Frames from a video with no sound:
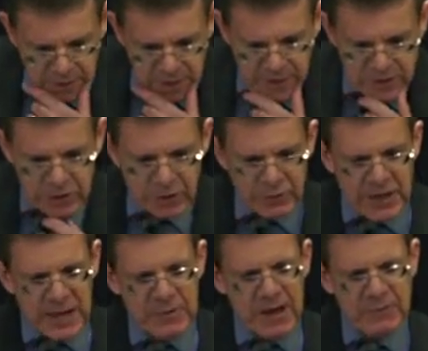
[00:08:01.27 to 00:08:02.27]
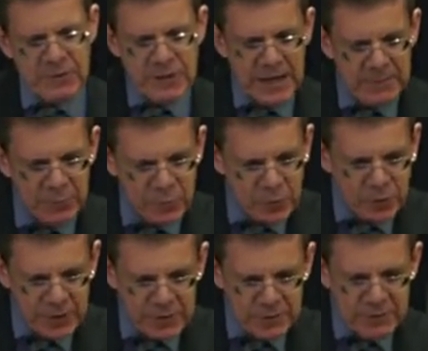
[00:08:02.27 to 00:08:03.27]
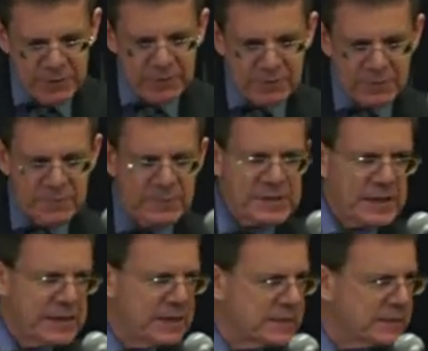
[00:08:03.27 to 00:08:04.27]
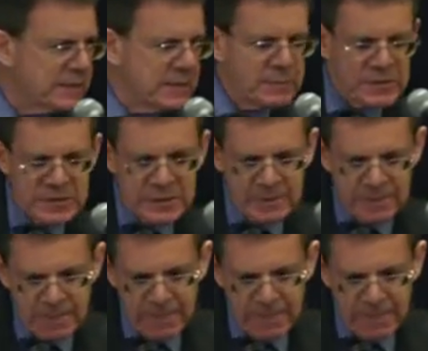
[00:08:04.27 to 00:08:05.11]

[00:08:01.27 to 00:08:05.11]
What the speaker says: And so name after name poured from Said's lips,